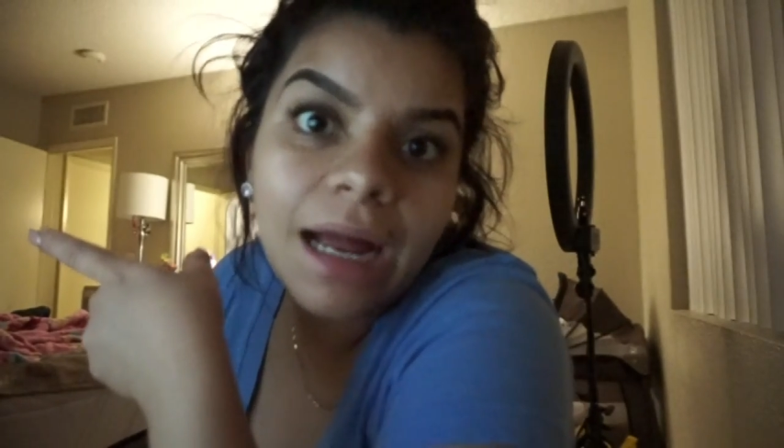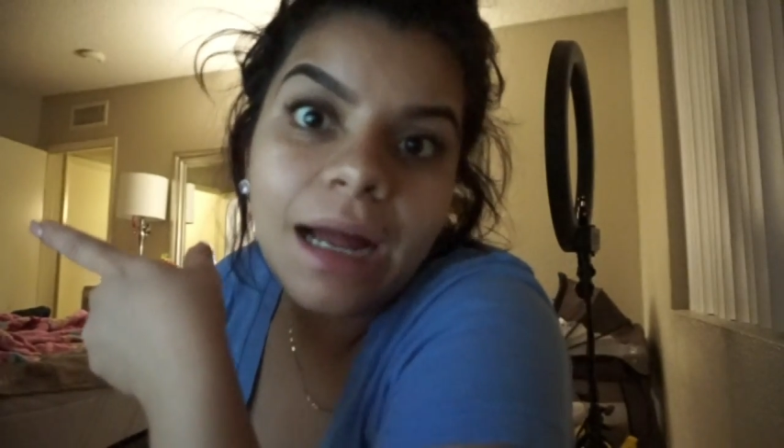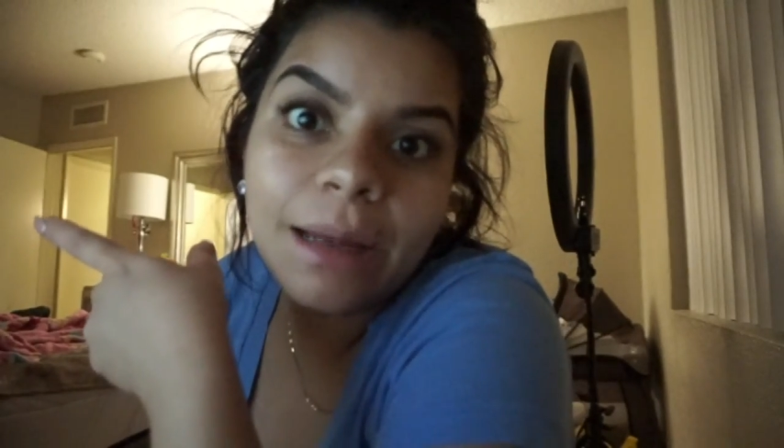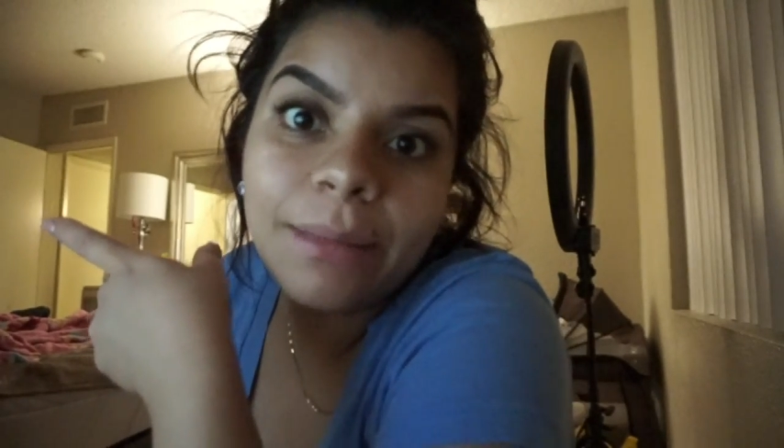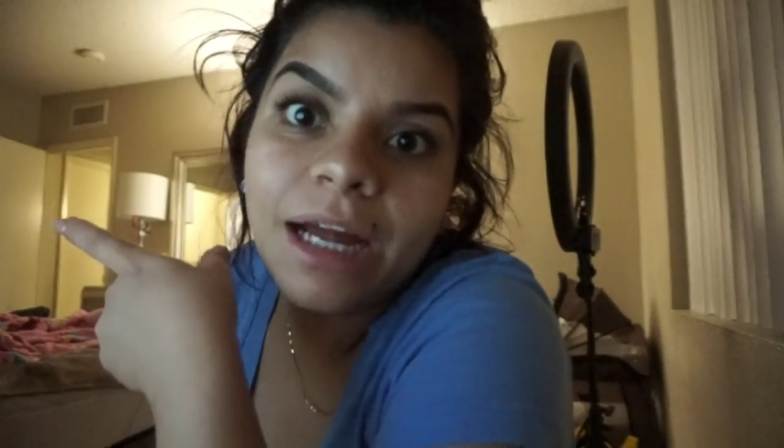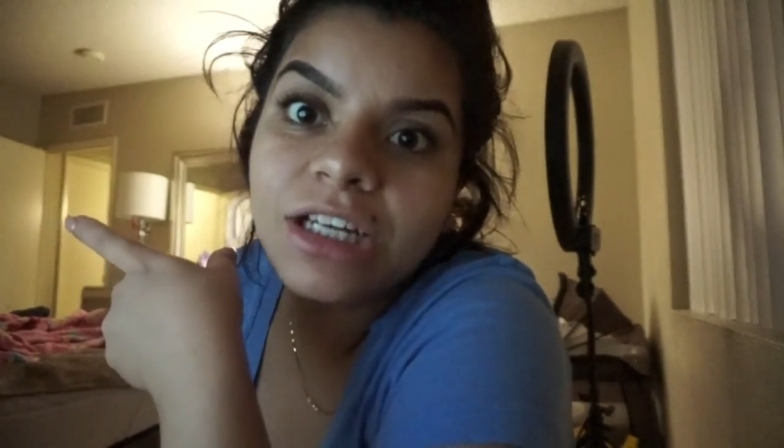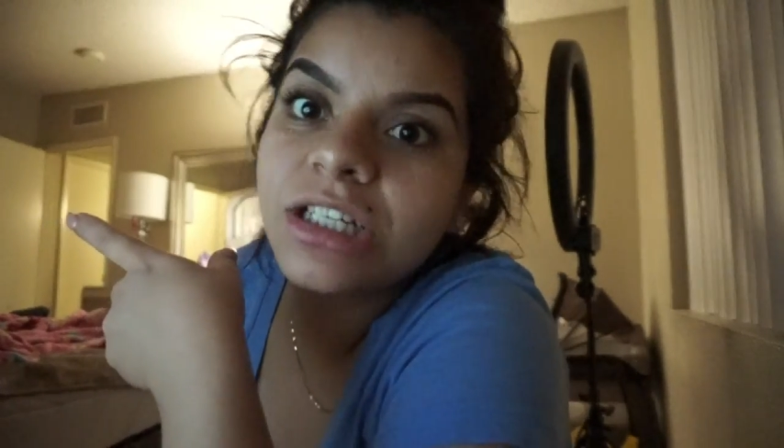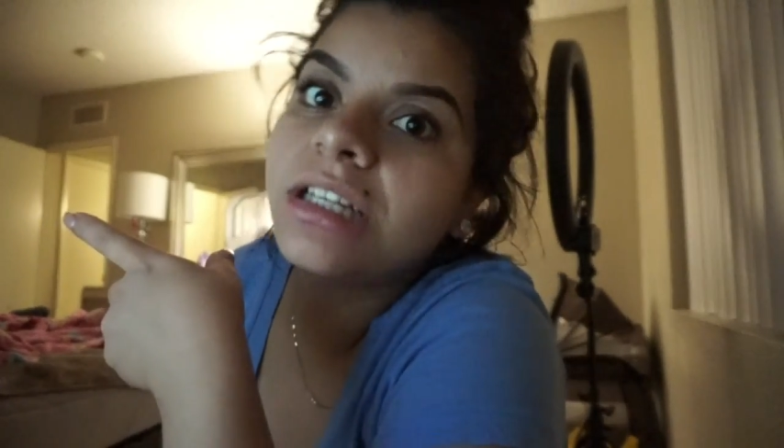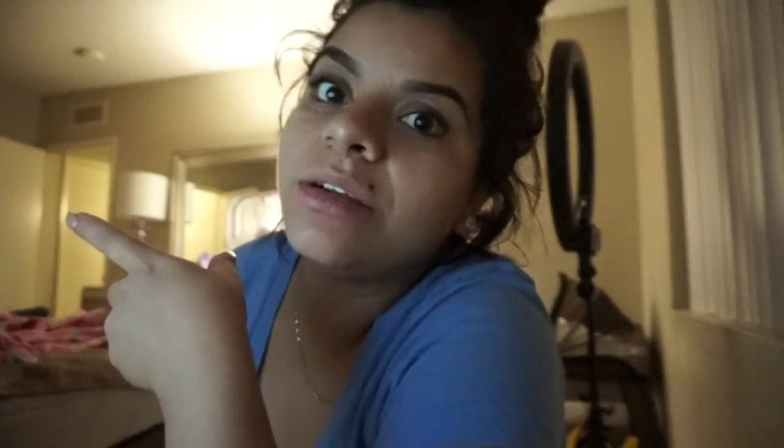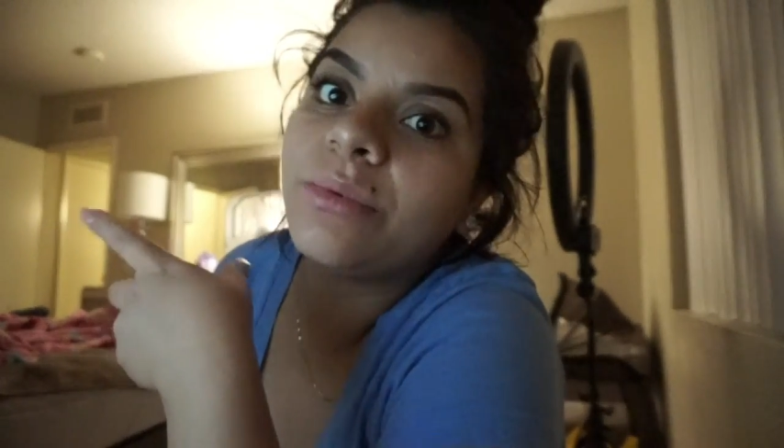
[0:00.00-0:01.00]
I'm
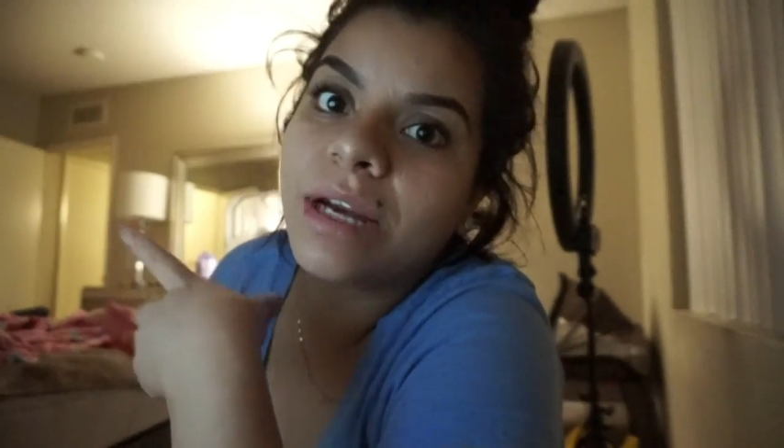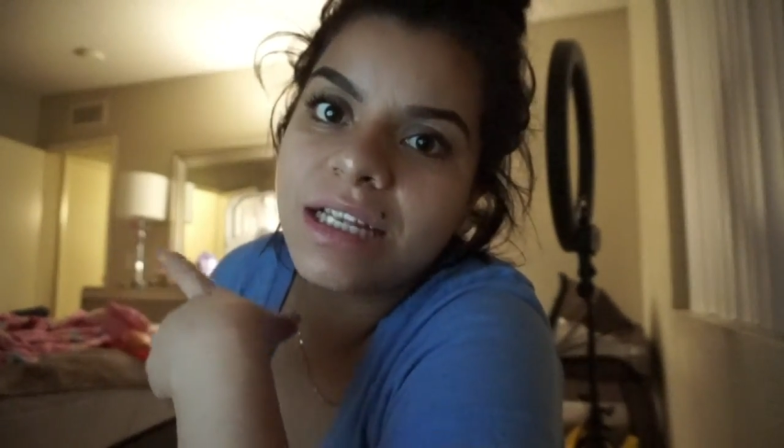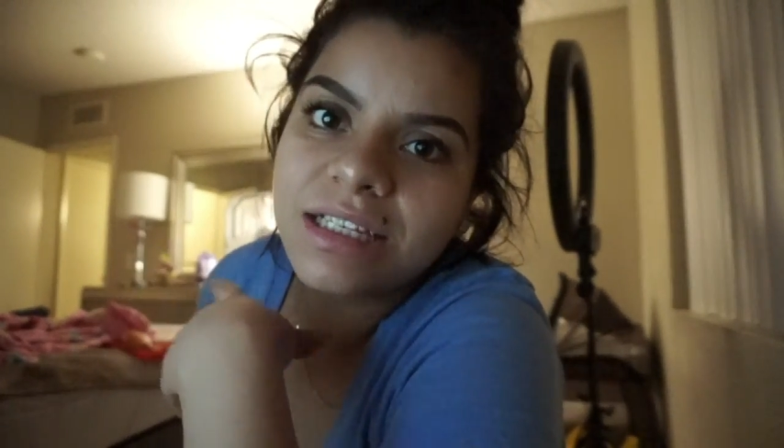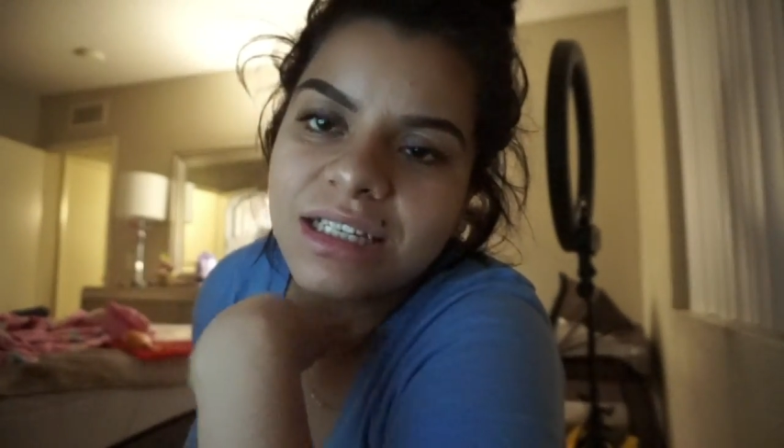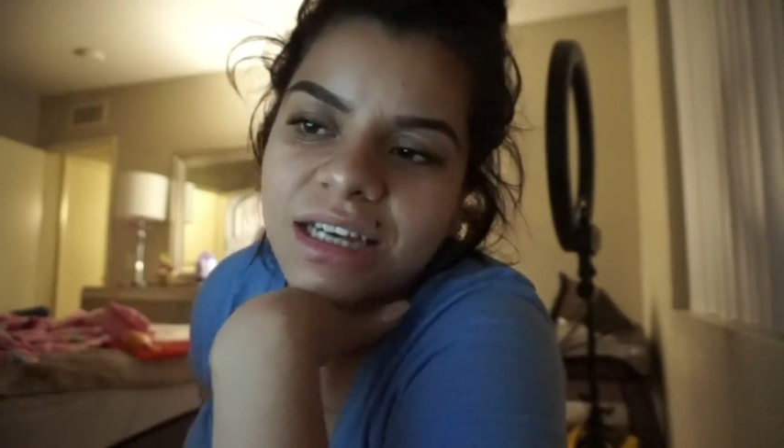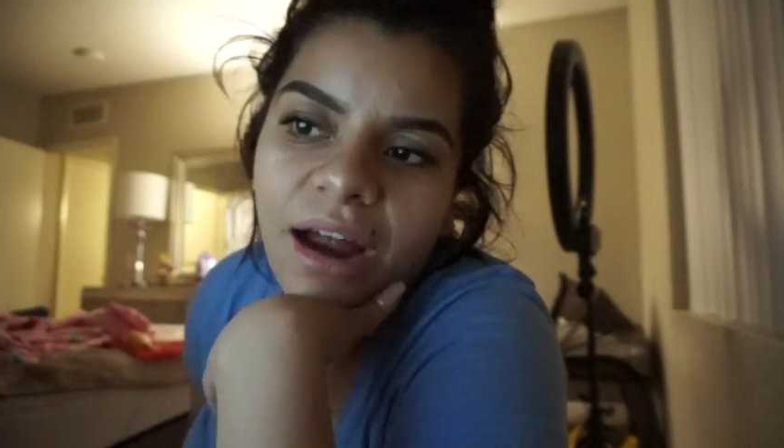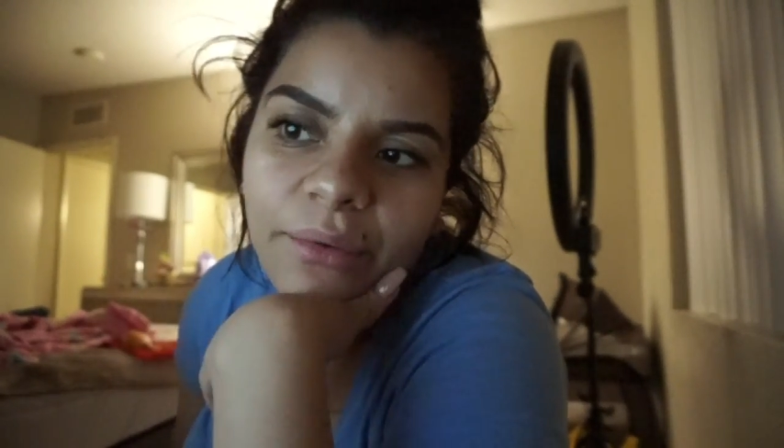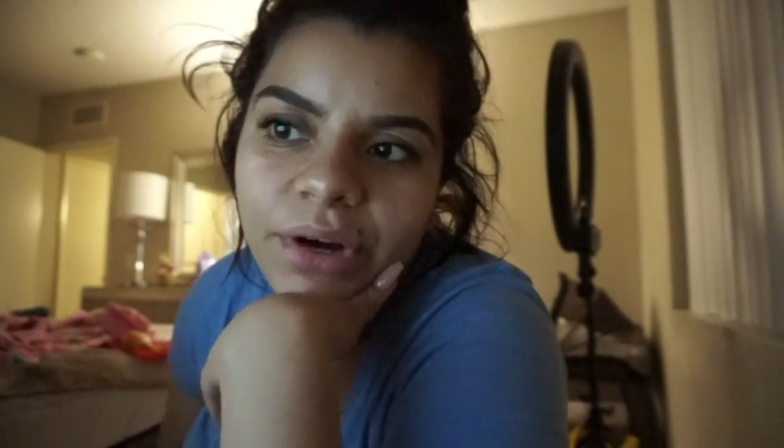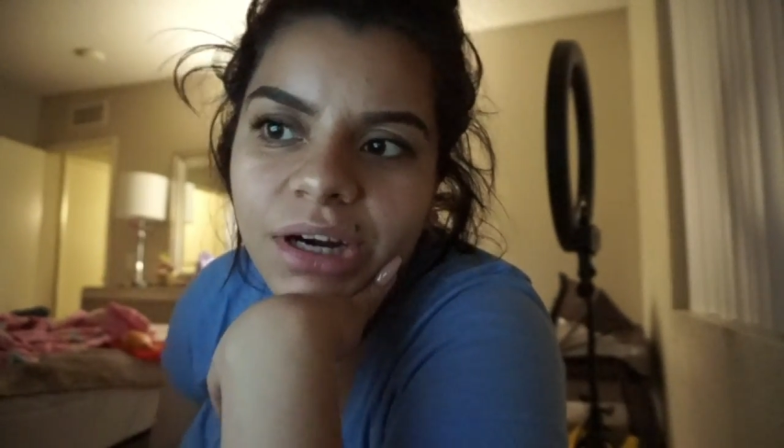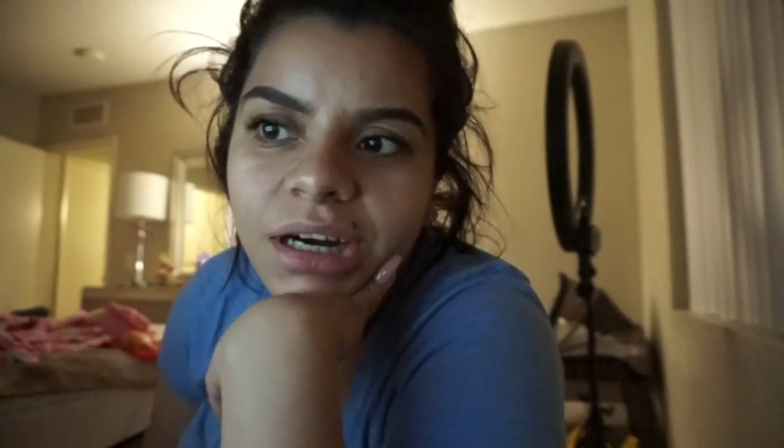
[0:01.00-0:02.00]
actually ready to
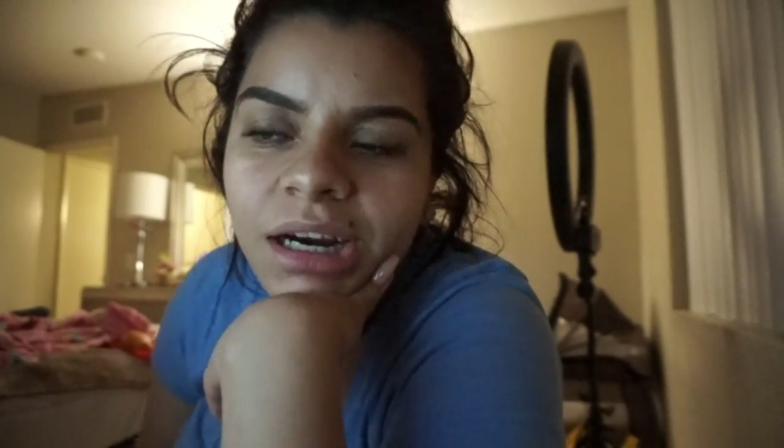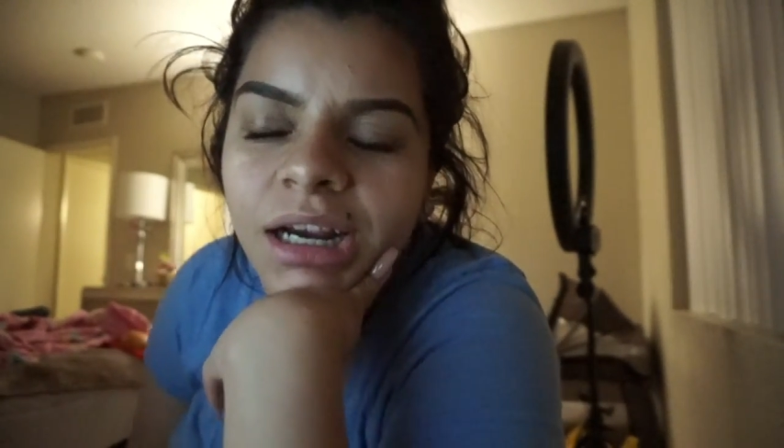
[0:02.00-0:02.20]
shower.